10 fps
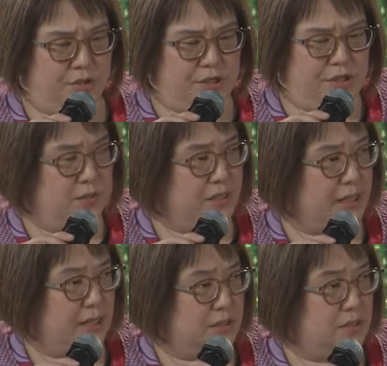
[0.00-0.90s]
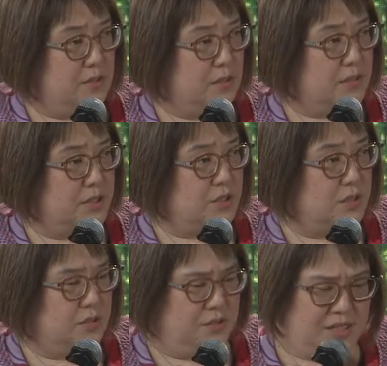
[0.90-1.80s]
did you want to add to the question?
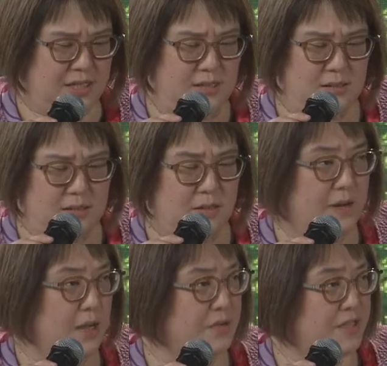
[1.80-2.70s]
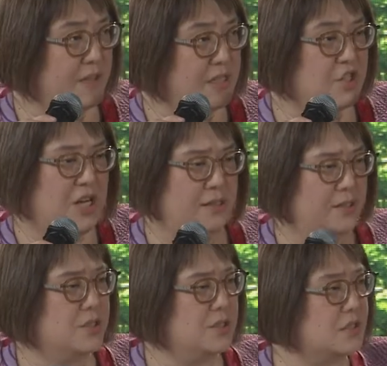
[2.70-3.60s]
You started this around some of the
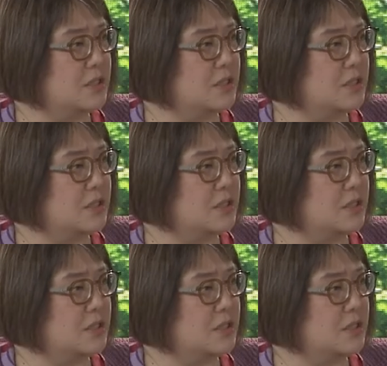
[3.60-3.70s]
challenges.